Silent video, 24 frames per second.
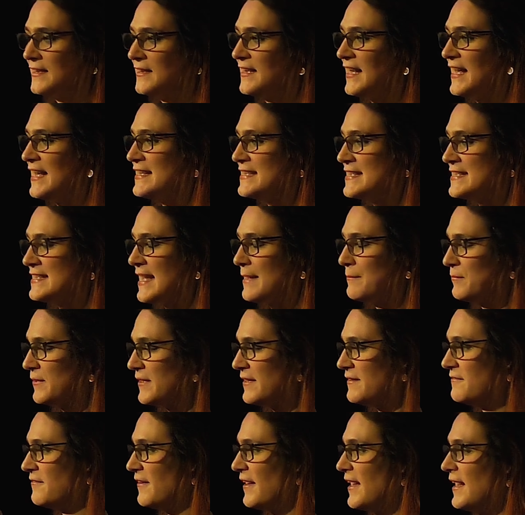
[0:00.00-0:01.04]
Led
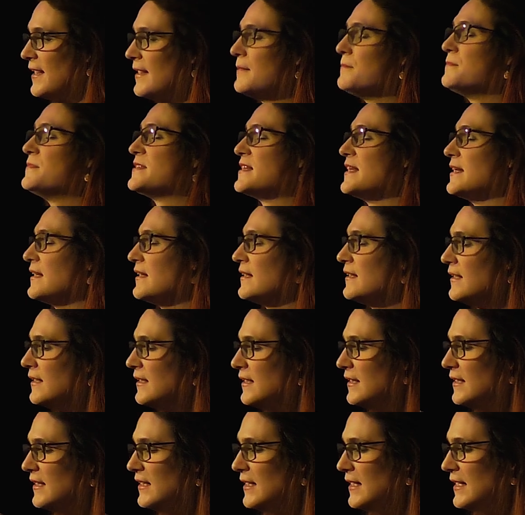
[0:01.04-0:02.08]
Zeppelin vibes, and
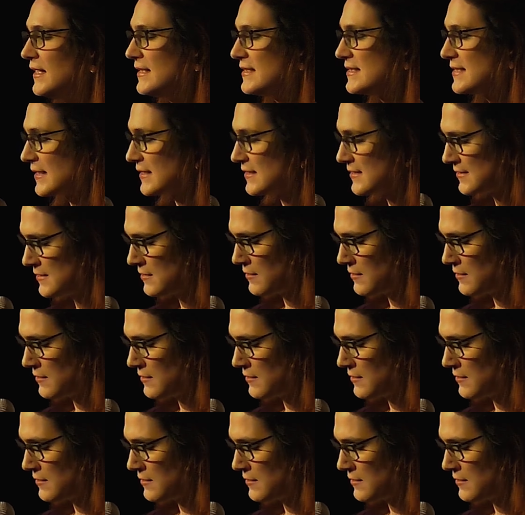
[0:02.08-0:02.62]
he's like,